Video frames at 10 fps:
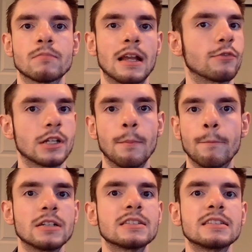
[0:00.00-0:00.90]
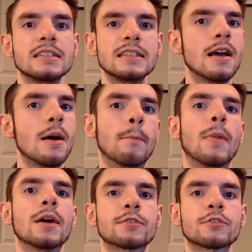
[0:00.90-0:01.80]
every ability,
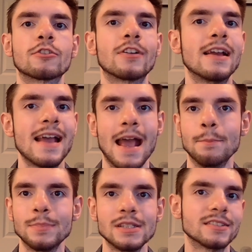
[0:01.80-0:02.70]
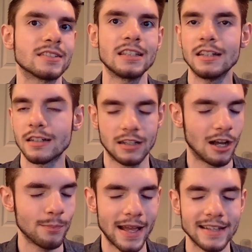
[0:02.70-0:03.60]
monster, NPC,
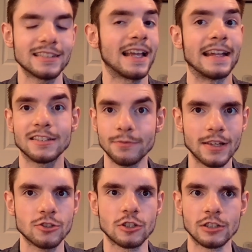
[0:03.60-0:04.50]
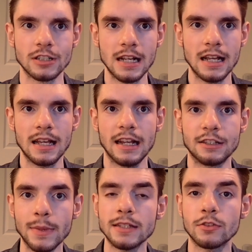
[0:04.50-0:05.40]
combat, and adventure is
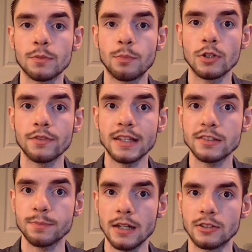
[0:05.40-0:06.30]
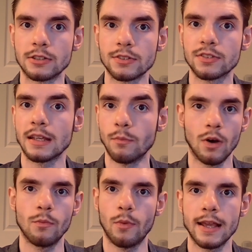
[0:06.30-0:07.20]
made to support these pillars in
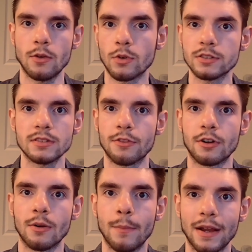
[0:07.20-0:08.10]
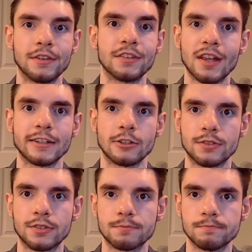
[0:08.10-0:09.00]
one way or another by the
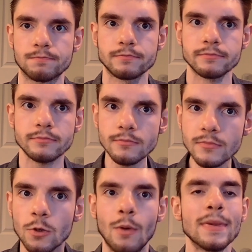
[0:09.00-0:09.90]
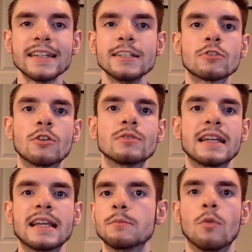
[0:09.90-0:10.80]
designers. When making your own
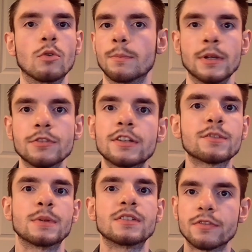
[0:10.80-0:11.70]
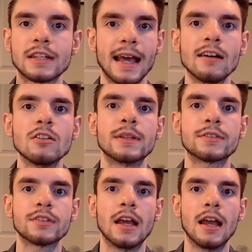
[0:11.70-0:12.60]
game or building specific
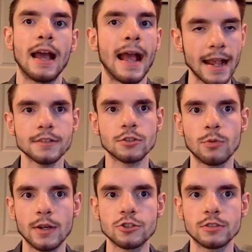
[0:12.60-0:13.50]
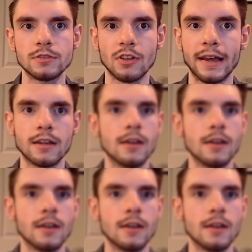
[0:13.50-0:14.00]
elements, ask questions like,